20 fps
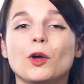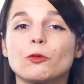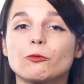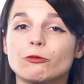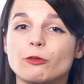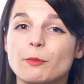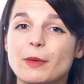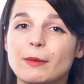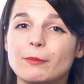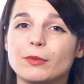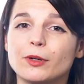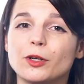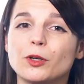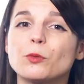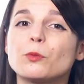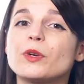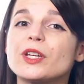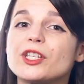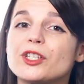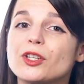
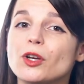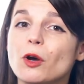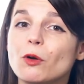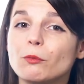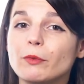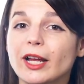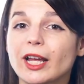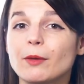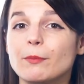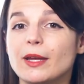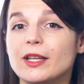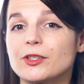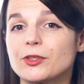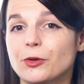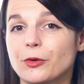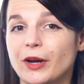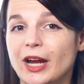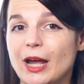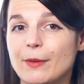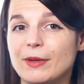Remember, we don't recommend
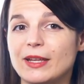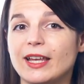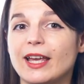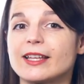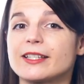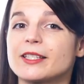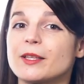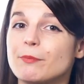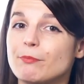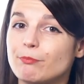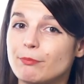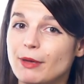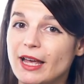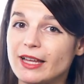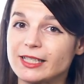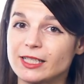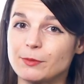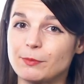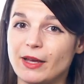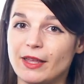cramming as the
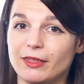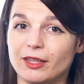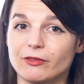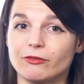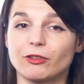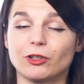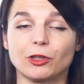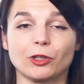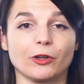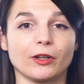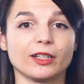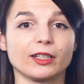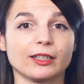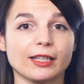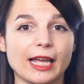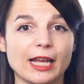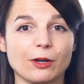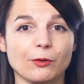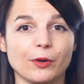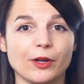best method for learning a
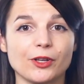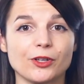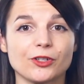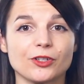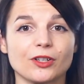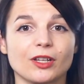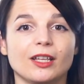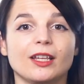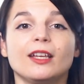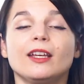language.